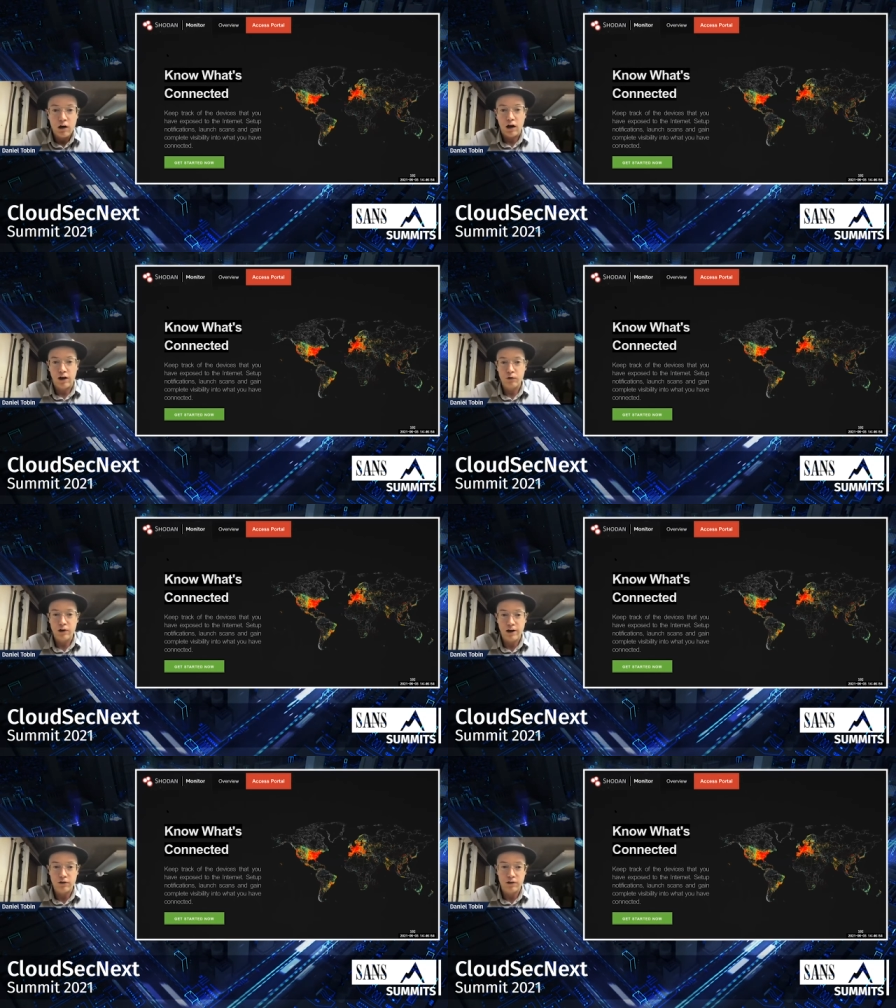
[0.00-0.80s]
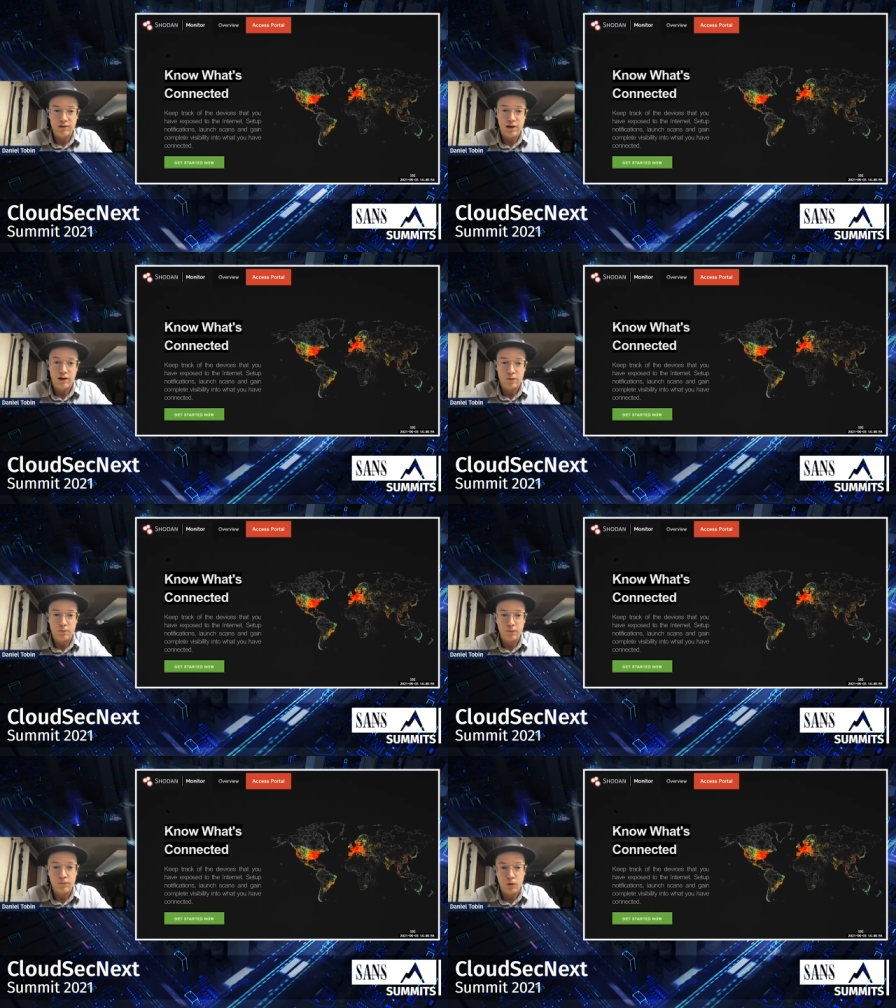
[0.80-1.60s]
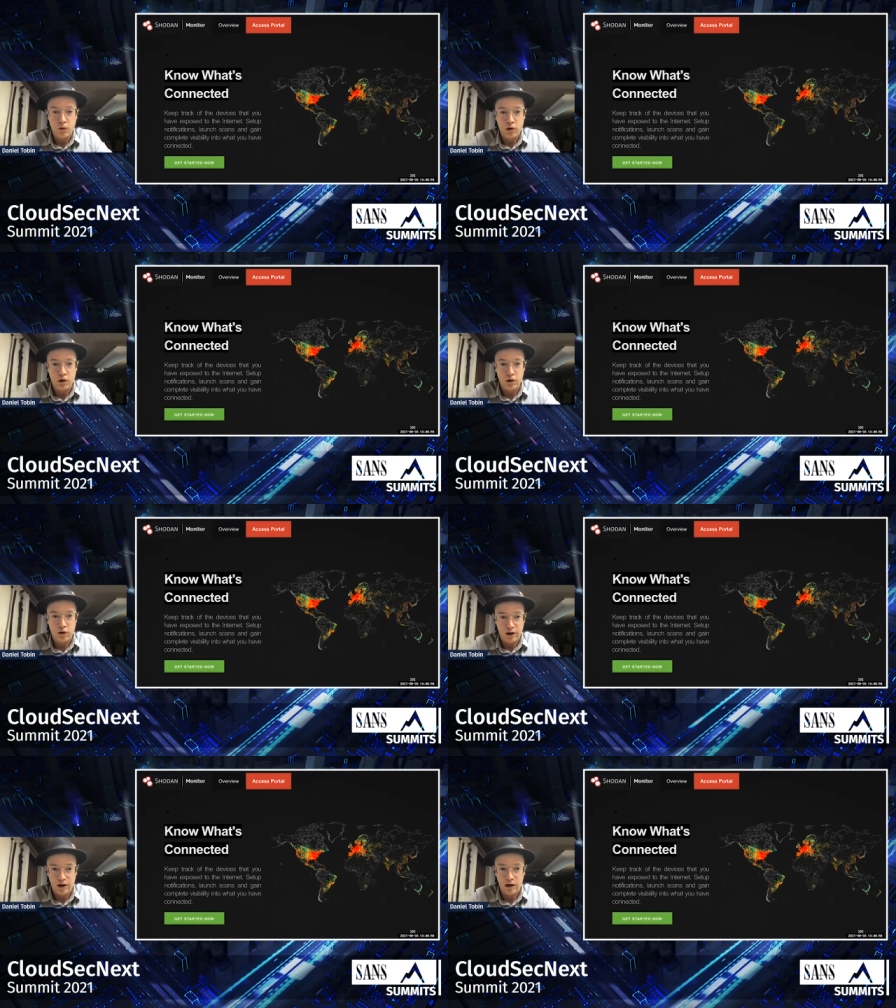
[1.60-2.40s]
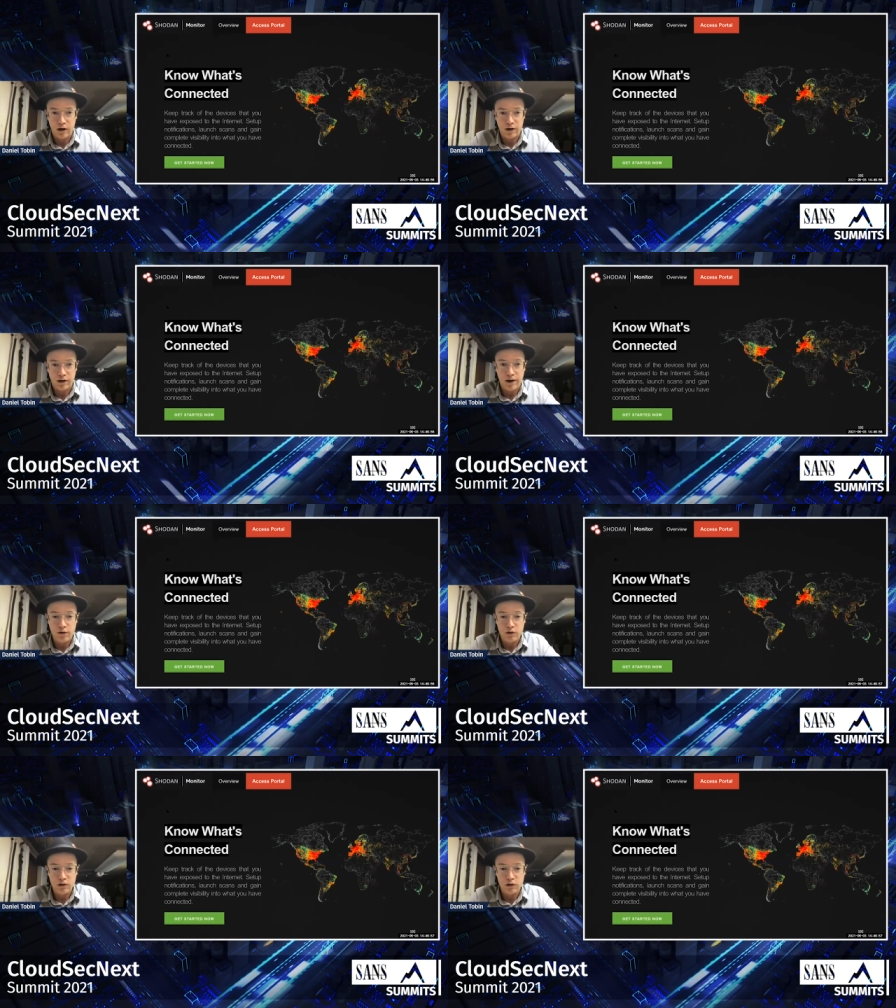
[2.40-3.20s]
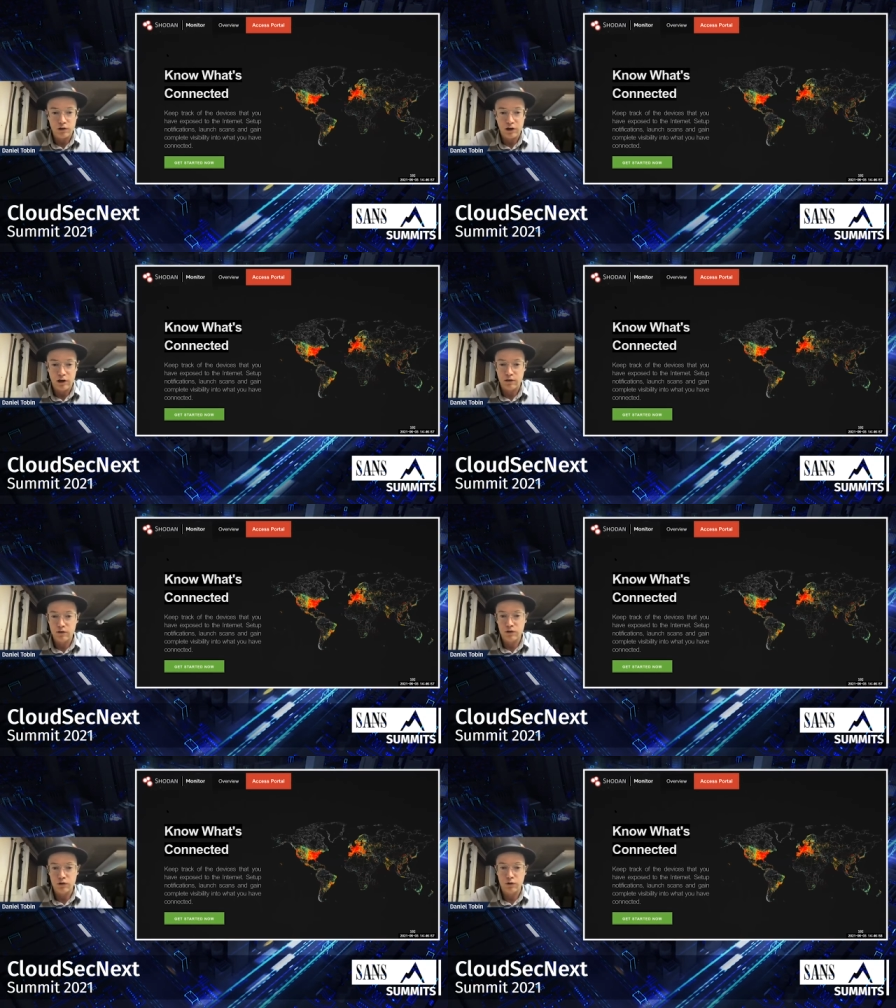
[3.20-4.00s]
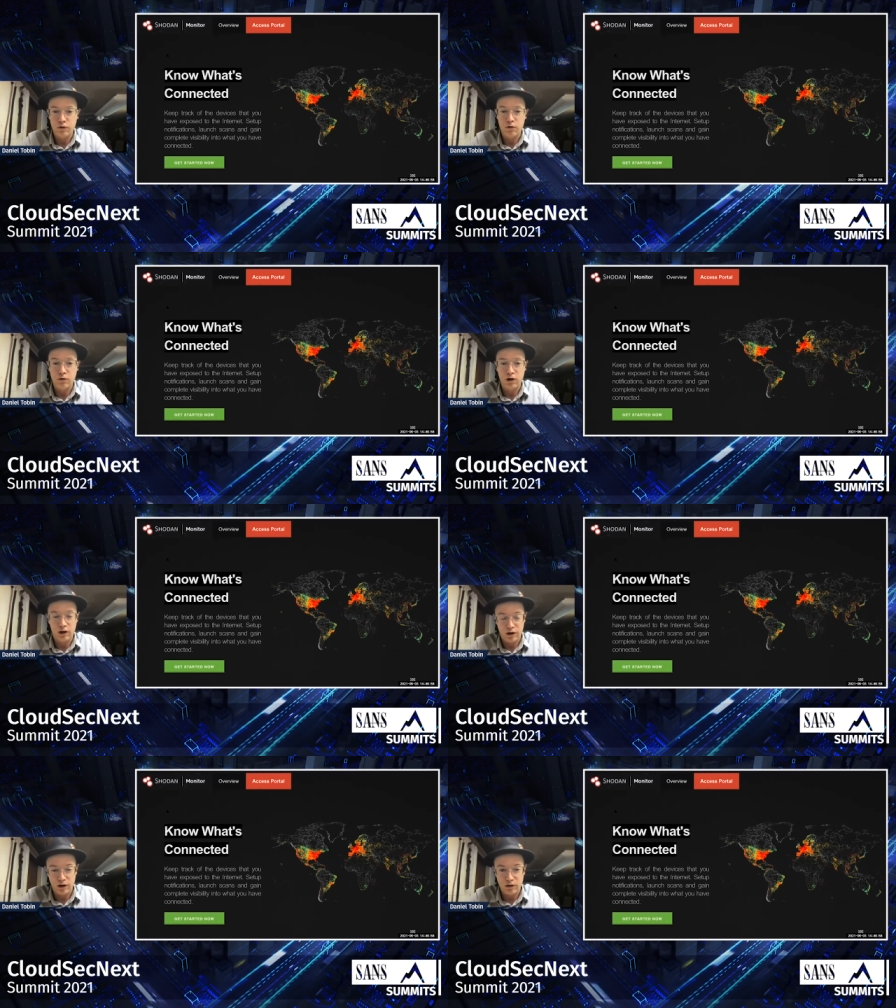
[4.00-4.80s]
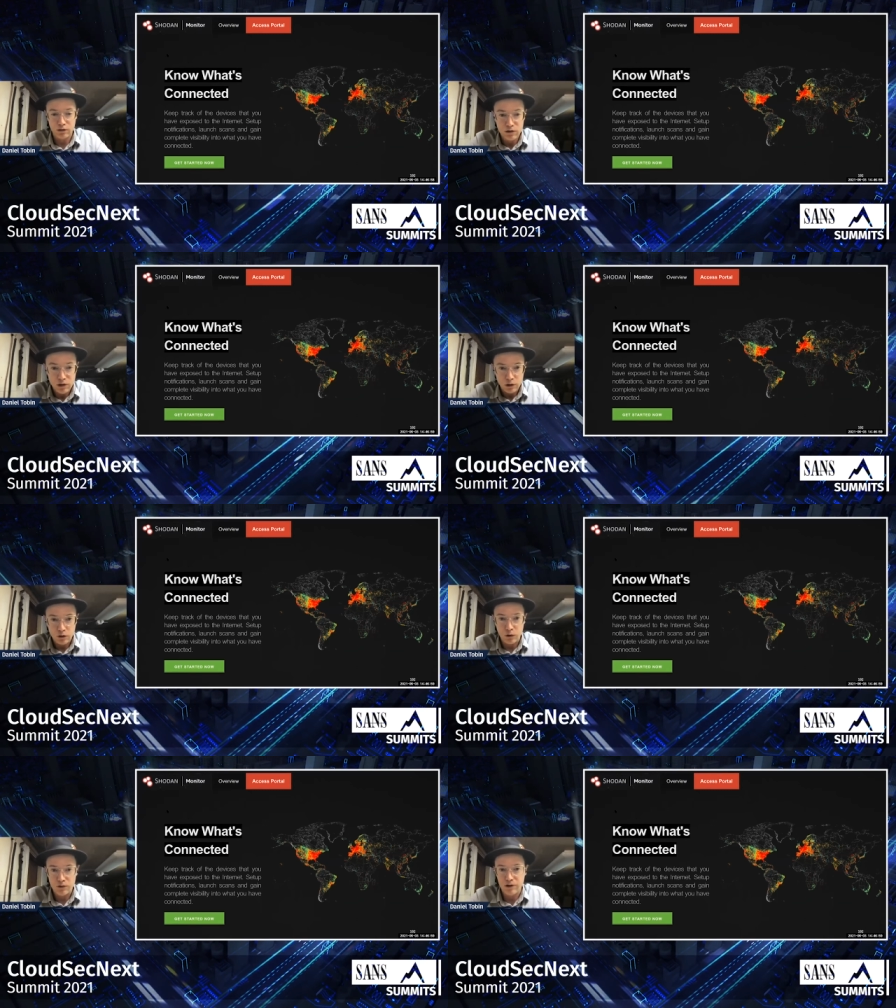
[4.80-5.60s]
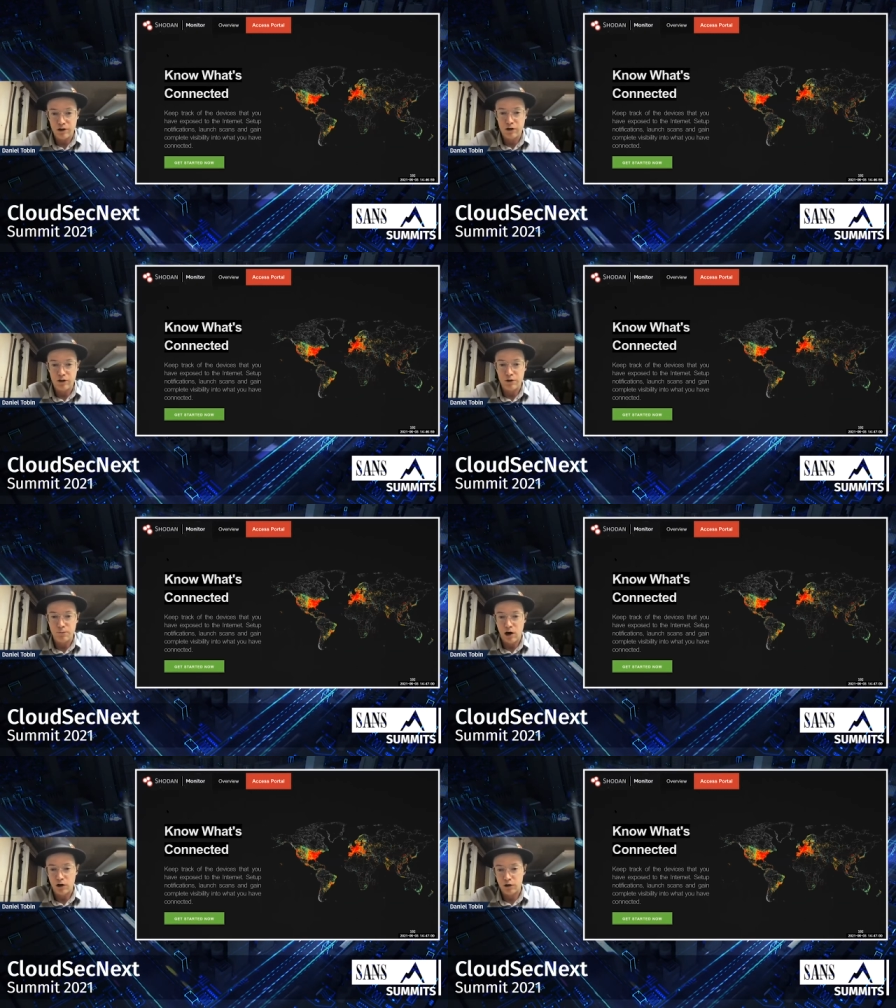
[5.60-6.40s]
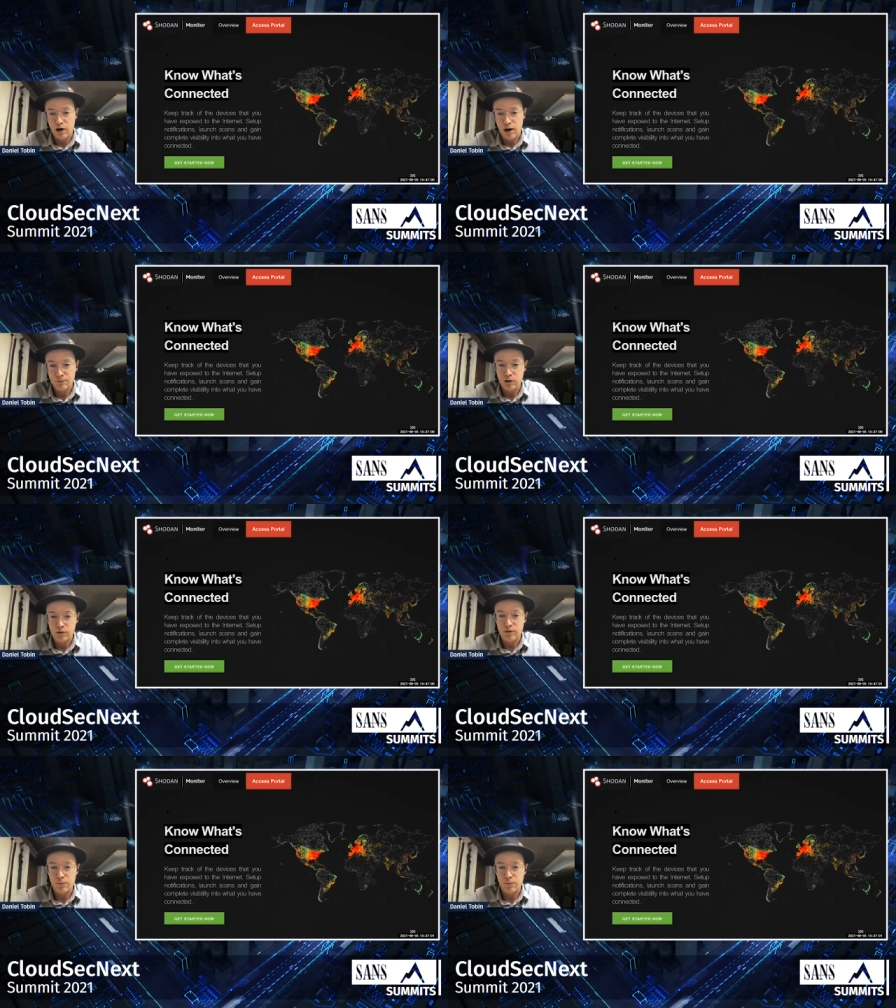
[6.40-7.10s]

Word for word: Uh, you can actually sign up for a, an account with Shodan to and use their, their monitor options.